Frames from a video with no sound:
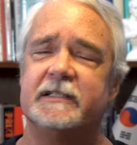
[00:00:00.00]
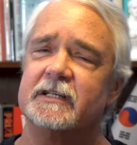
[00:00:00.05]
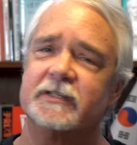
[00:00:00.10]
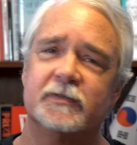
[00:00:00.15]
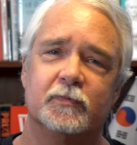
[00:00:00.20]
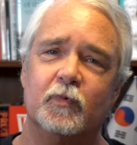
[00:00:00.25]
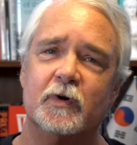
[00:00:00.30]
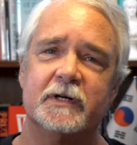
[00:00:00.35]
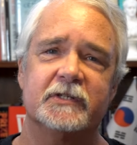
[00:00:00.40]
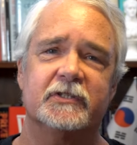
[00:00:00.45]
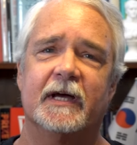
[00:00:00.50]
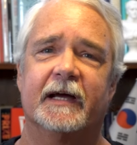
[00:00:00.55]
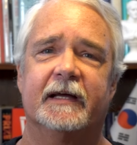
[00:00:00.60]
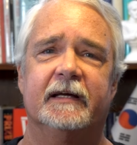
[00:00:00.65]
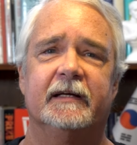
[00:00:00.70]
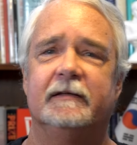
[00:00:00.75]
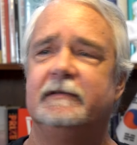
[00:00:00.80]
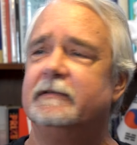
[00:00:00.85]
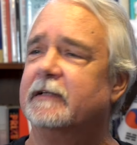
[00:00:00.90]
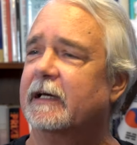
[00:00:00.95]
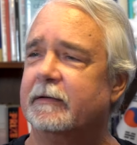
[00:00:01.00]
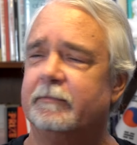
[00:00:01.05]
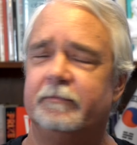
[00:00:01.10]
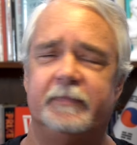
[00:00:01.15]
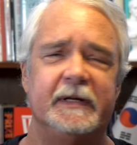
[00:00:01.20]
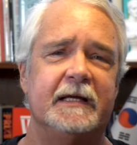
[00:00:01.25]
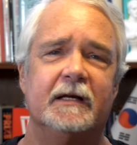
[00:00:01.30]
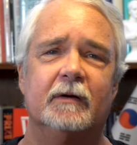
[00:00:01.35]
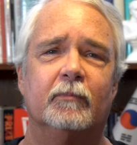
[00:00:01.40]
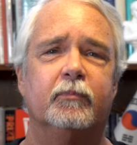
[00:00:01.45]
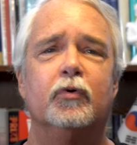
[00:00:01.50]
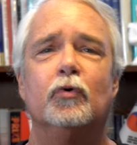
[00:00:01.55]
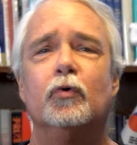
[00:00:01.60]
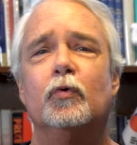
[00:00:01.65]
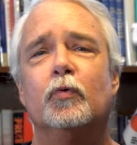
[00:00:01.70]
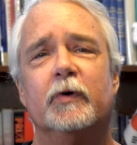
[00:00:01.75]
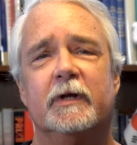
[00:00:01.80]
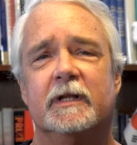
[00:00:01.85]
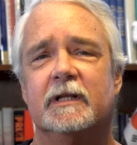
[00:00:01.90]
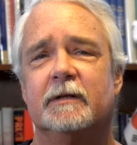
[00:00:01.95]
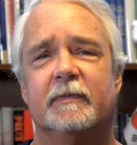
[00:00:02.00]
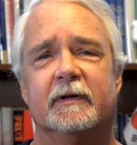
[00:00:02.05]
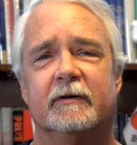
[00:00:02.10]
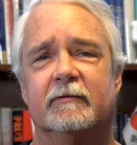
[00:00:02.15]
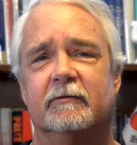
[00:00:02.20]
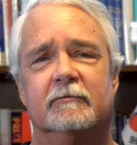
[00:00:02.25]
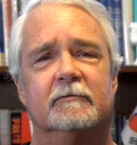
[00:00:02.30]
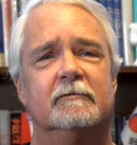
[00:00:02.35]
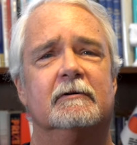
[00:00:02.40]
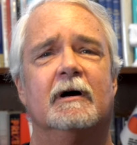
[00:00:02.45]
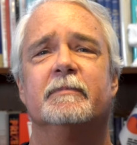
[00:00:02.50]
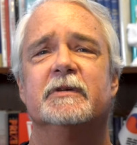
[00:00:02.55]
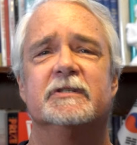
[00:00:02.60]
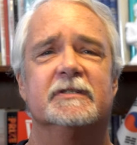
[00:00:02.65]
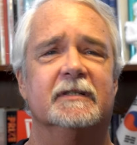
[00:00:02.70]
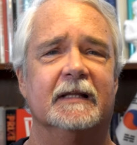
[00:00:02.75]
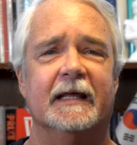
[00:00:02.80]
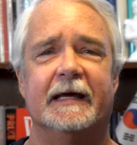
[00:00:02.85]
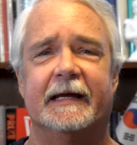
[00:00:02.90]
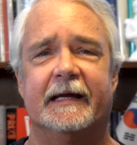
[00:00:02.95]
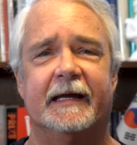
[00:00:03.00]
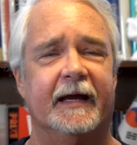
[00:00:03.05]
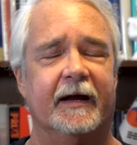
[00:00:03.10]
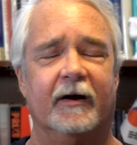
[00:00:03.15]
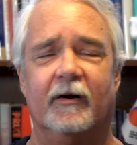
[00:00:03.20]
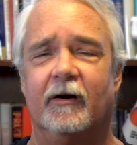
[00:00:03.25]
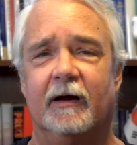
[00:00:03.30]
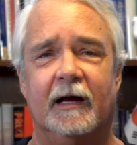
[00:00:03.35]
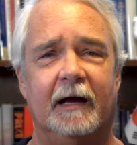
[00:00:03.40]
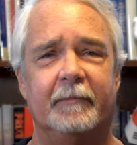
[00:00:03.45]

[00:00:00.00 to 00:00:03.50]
just wish I could like be in a pool with him and rub his leg hair.